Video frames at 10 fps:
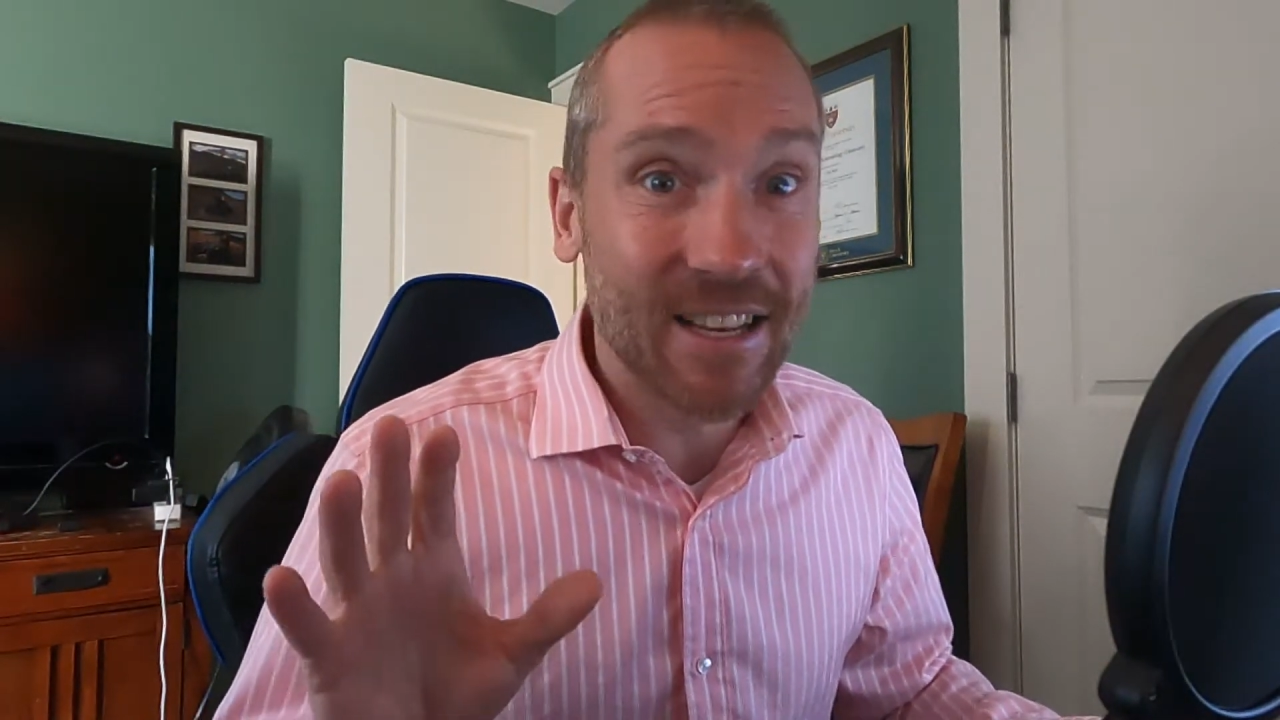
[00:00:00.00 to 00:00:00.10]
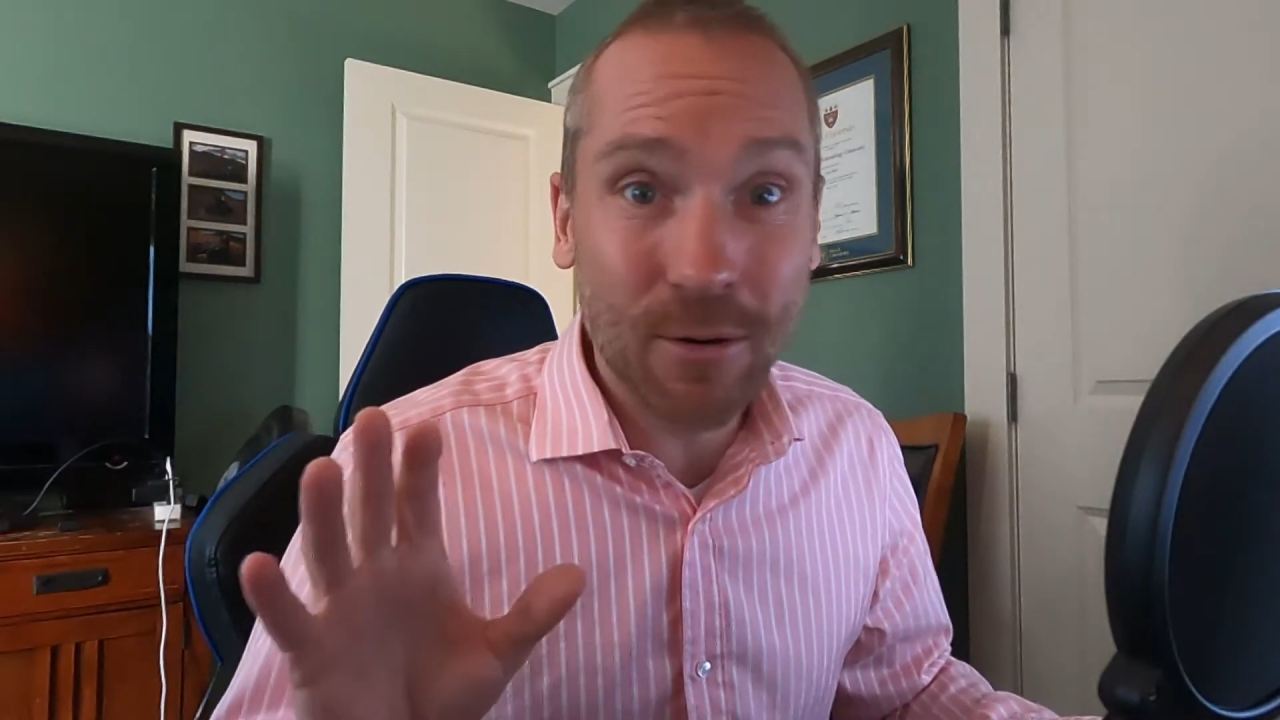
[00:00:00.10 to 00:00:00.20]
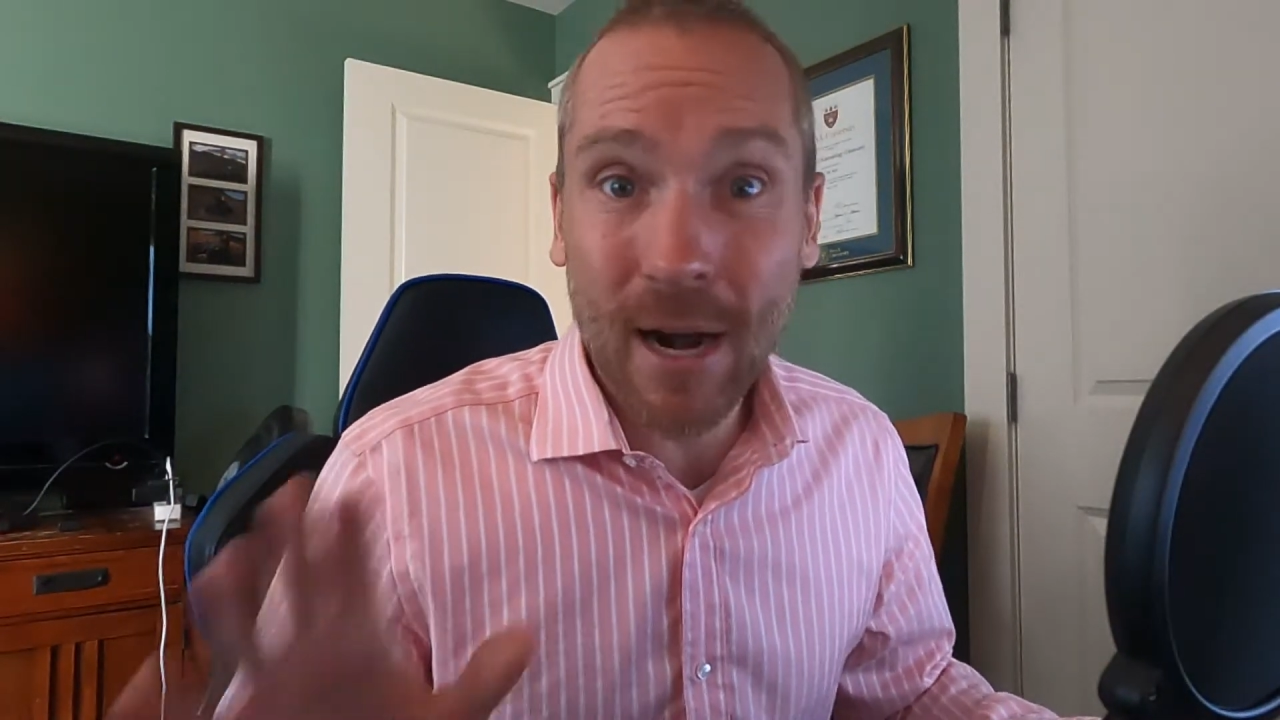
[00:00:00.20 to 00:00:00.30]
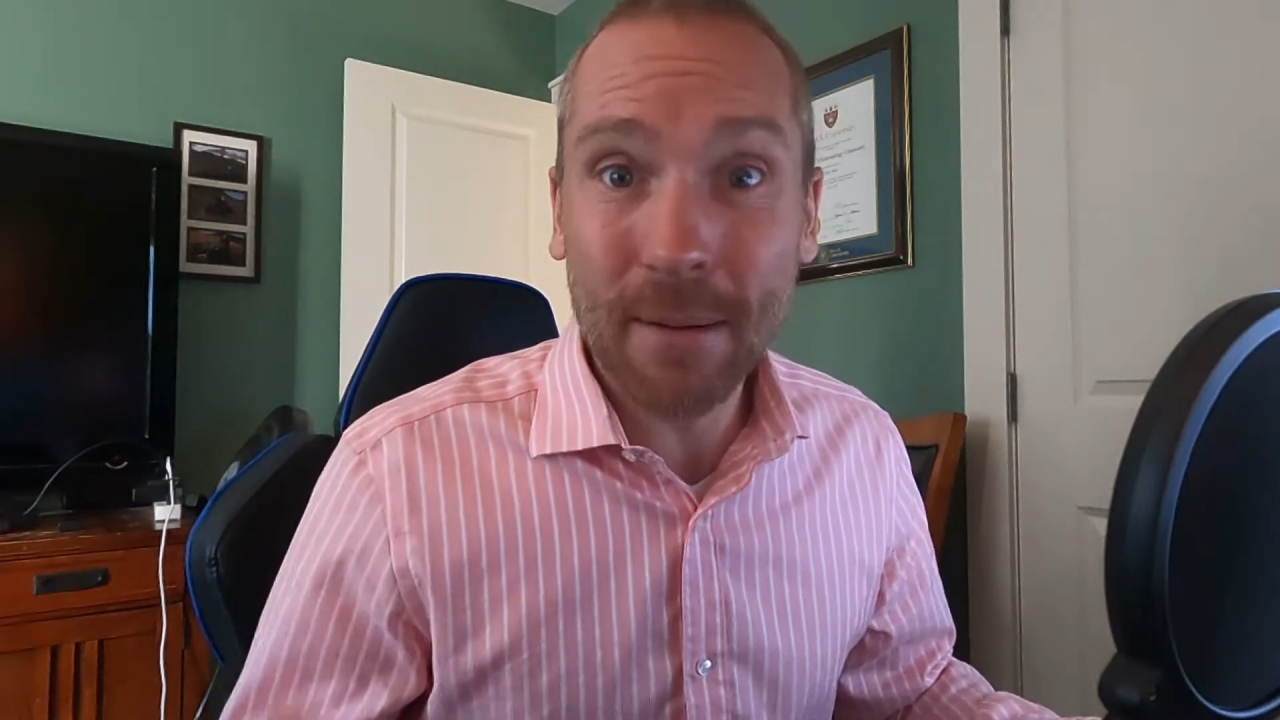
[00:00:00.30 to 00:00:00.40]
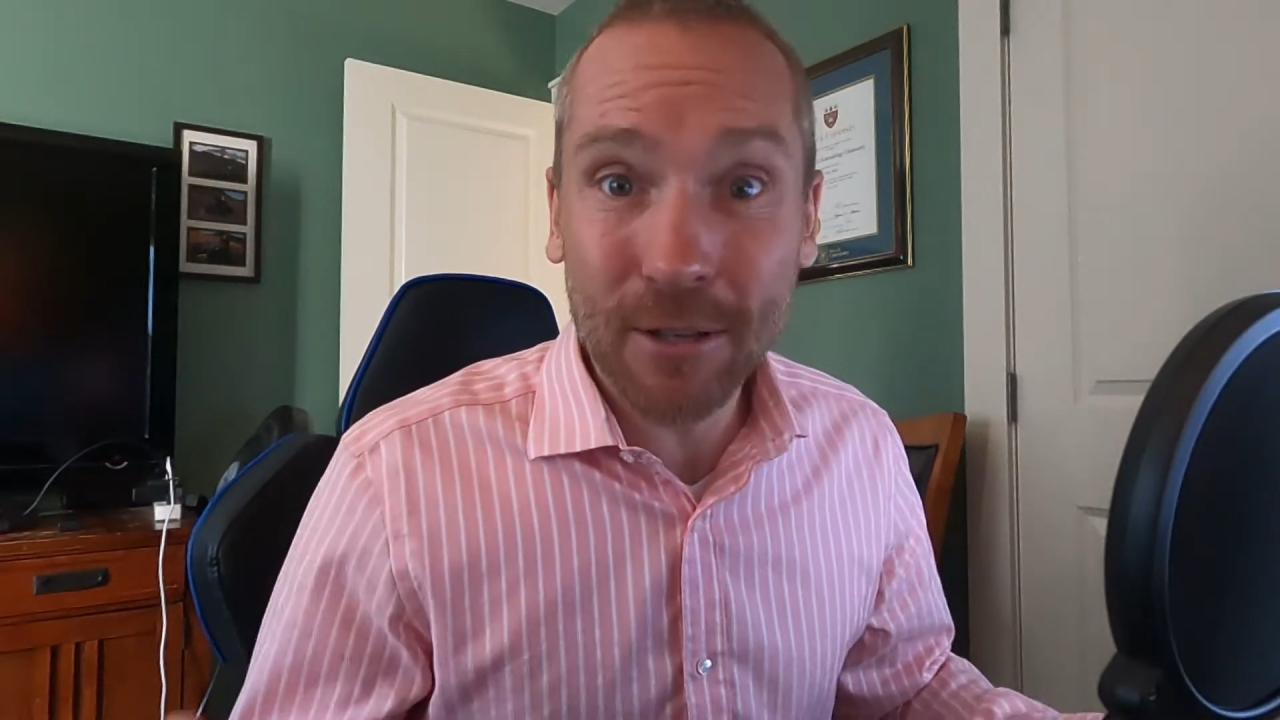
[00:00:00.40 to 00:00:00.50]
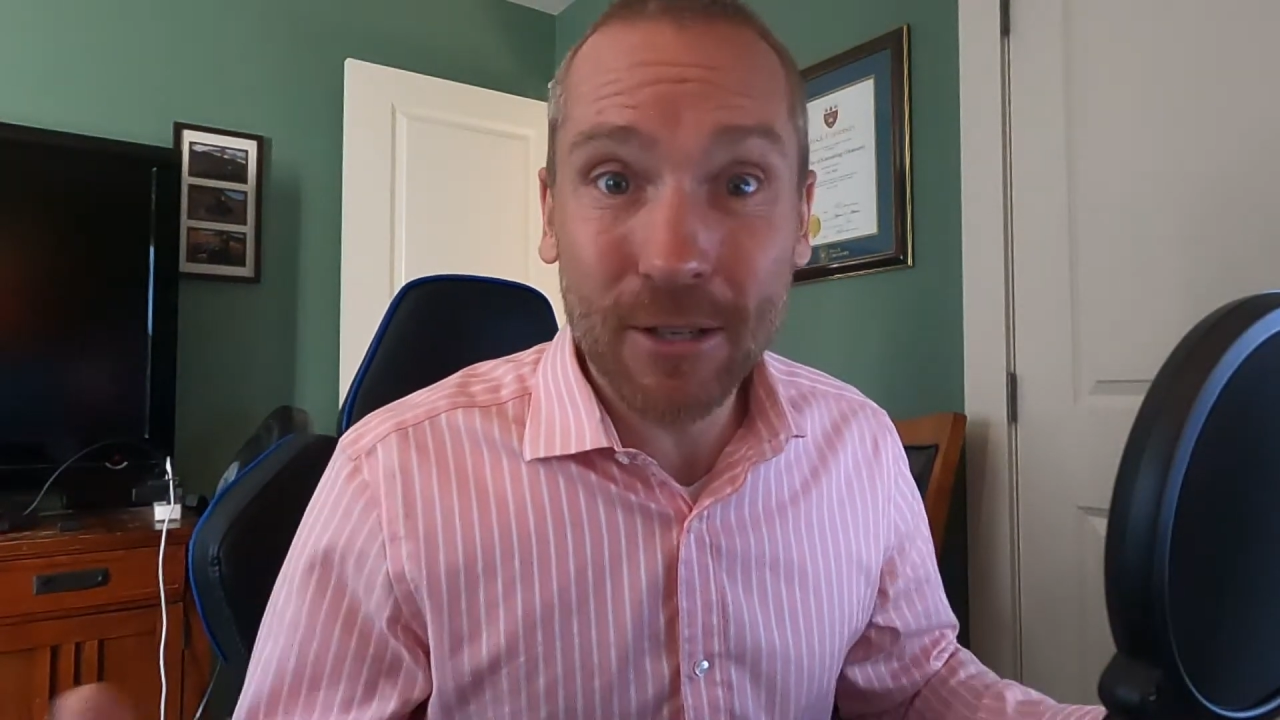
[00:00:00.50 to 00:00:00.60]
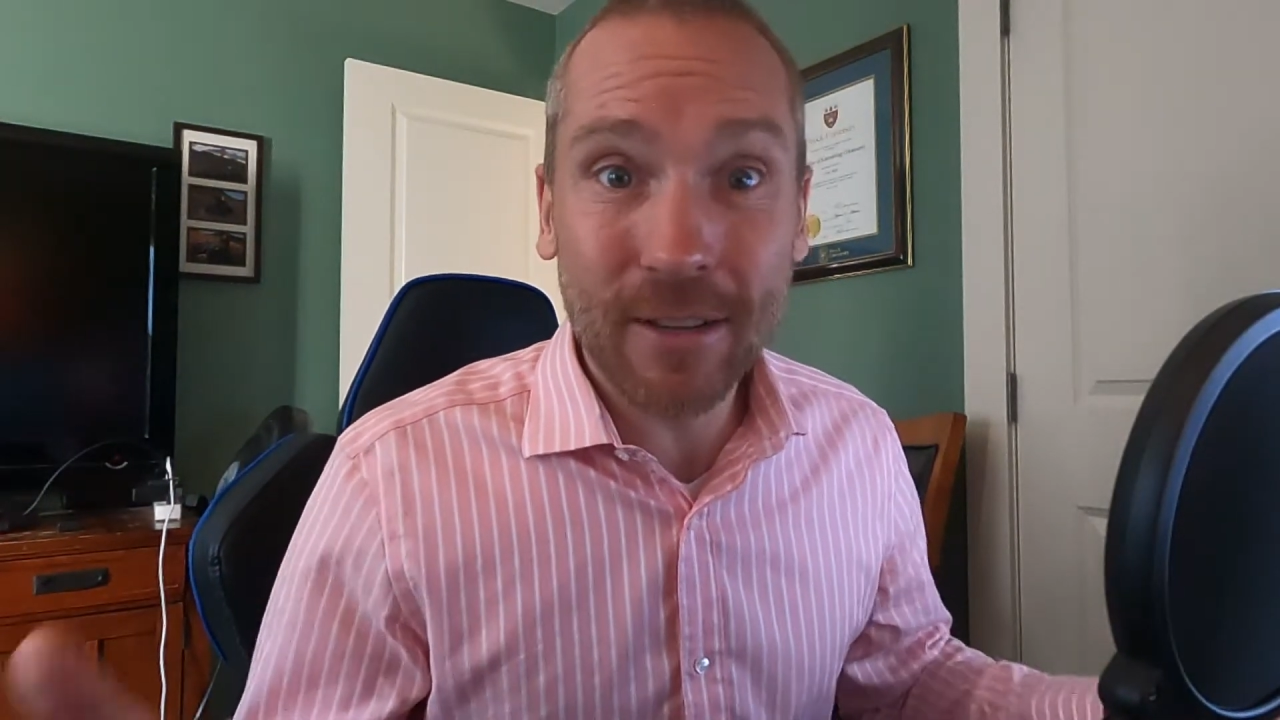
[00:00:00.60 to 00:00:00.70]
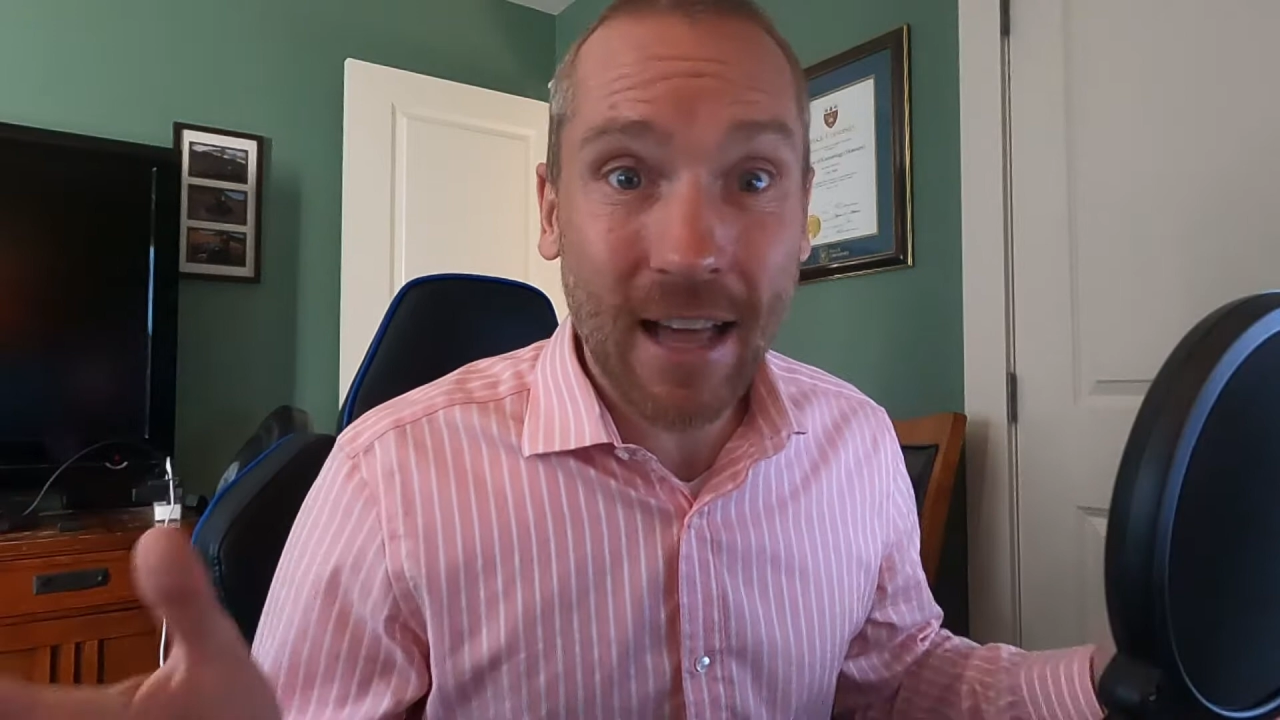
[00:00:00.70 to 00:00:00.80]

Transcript: you were able to do